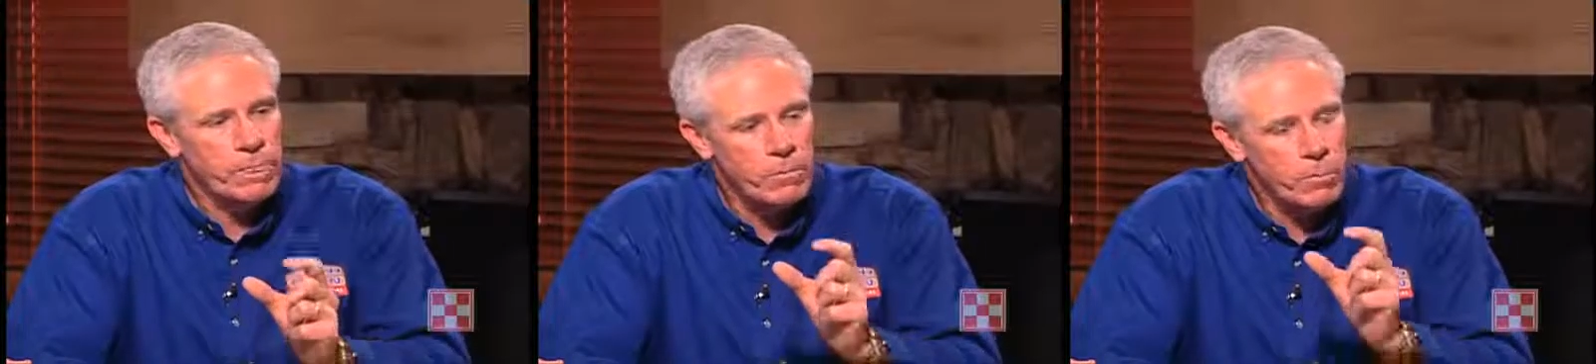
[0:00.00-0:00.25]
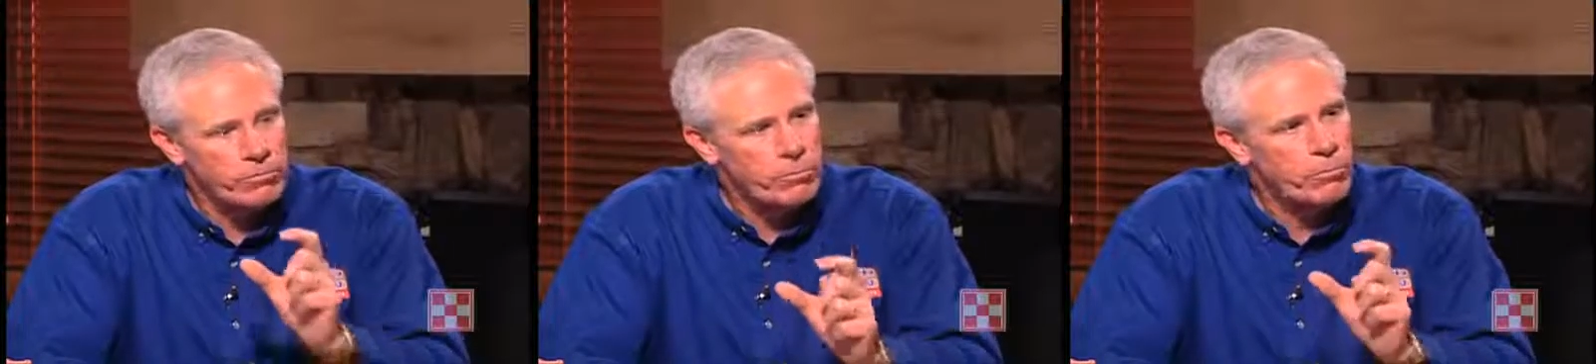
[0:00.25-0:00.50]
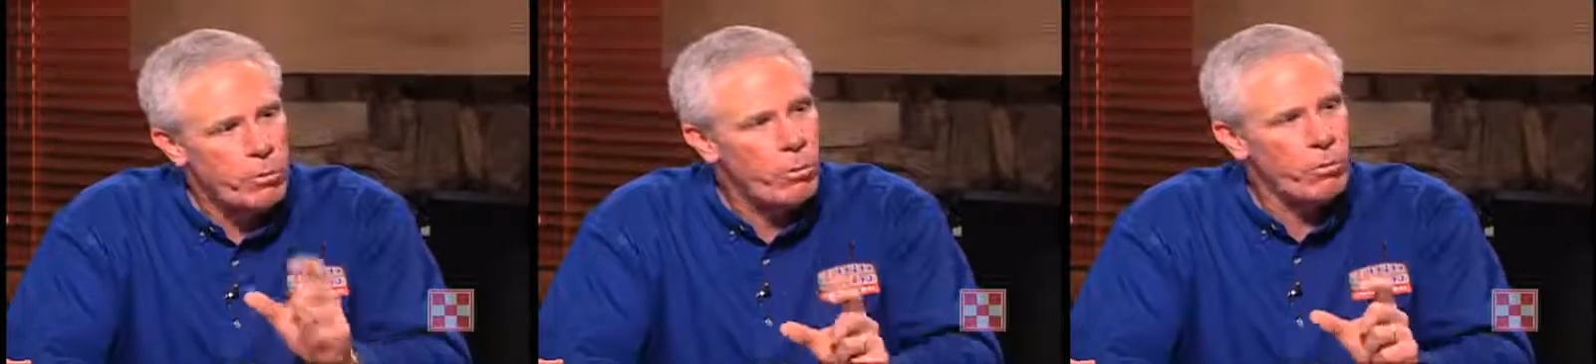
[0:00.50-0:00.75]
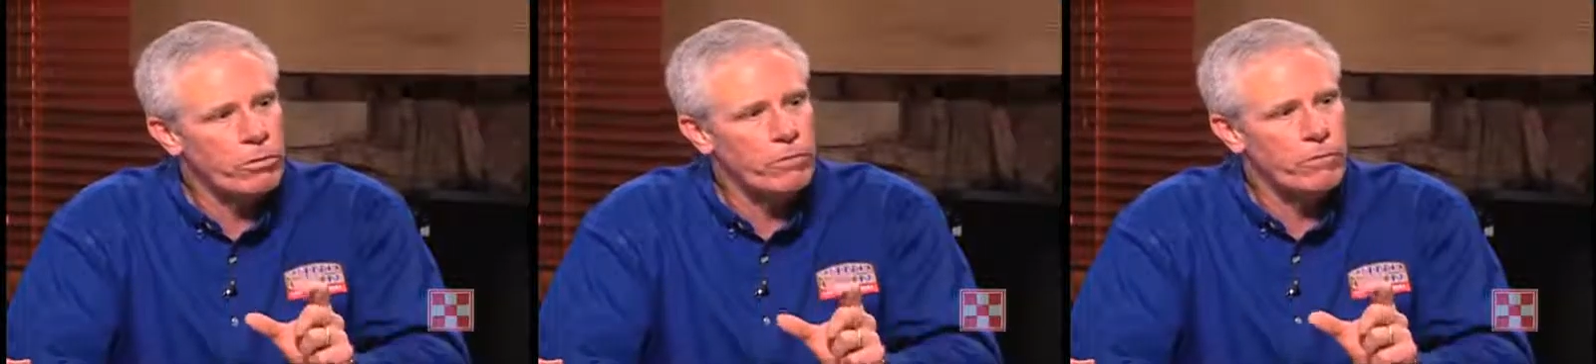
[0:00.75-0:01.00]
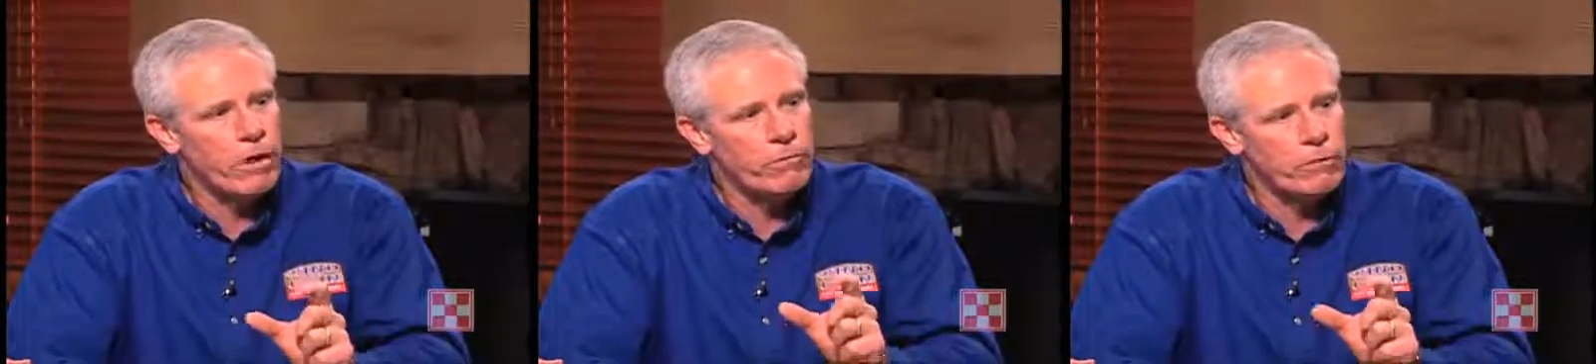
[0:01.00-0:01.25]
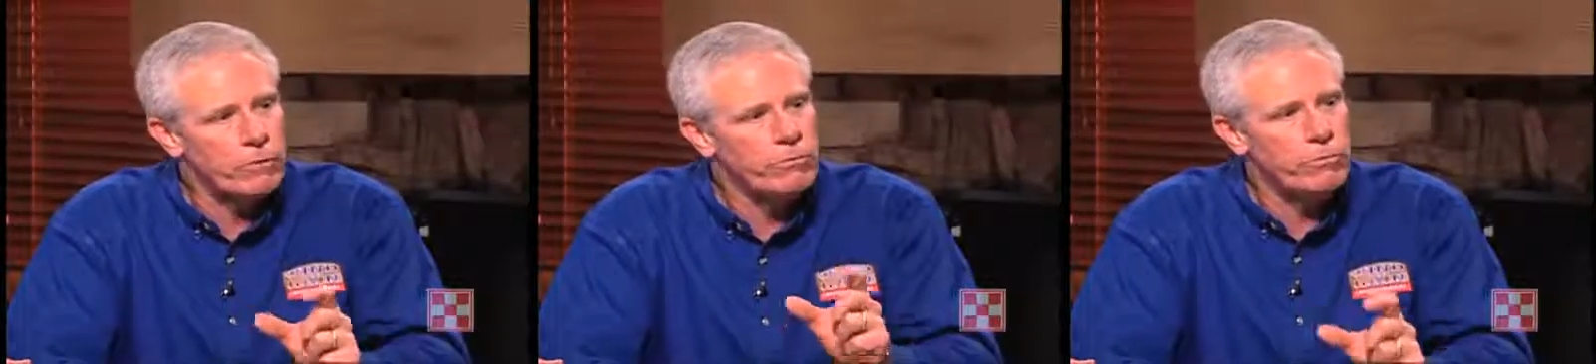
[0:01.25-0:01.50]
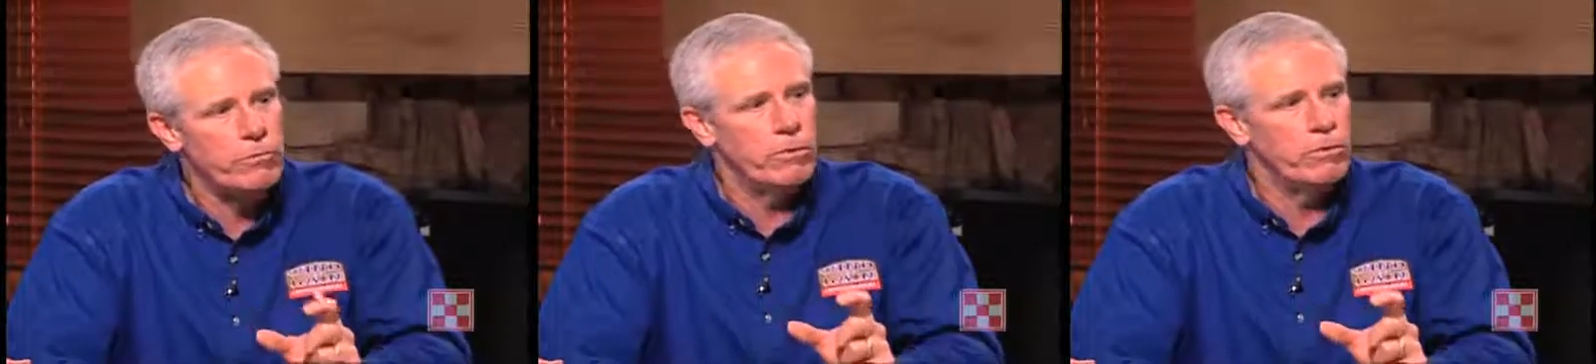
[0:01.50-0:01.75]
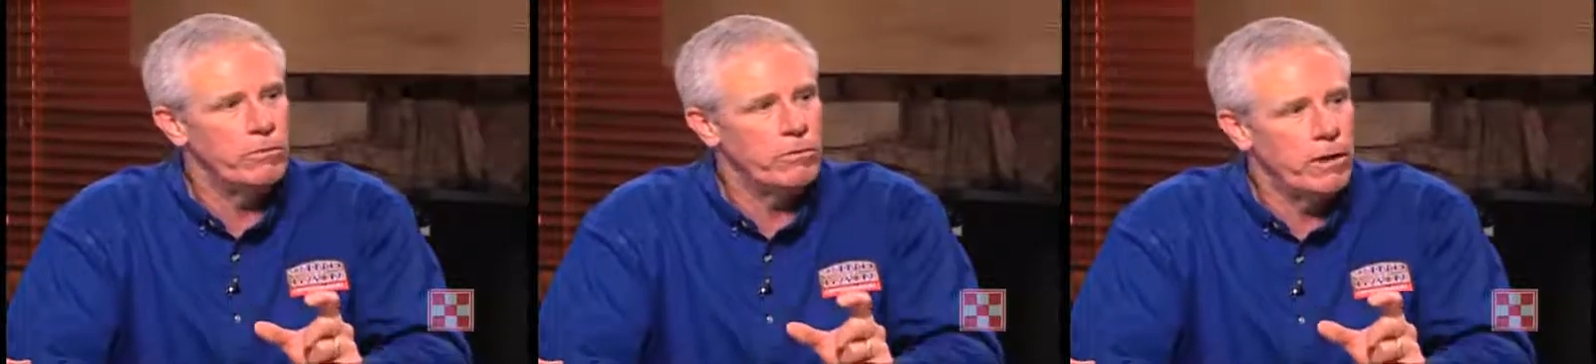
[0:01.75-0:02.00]
what's important of a loose
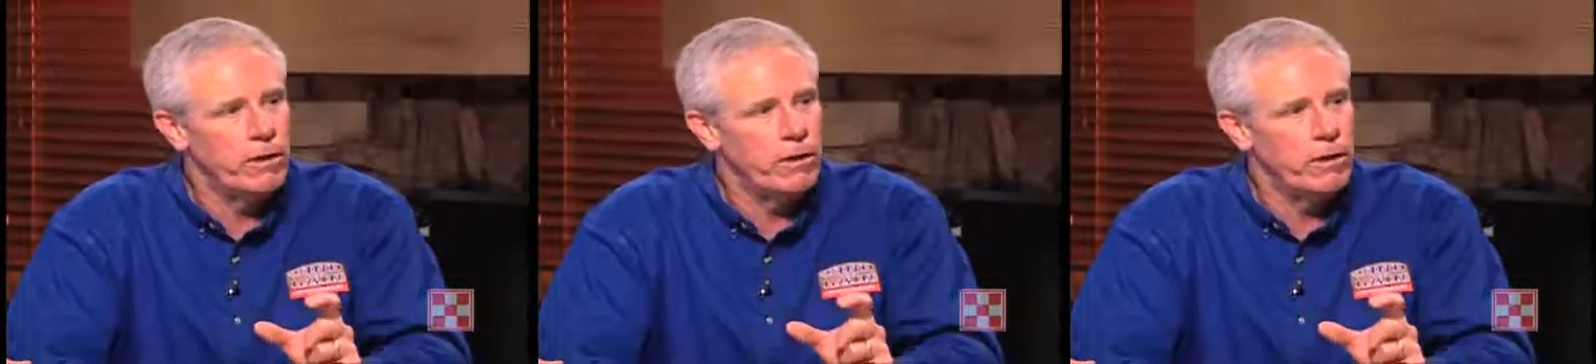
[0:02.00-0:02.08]
mineral,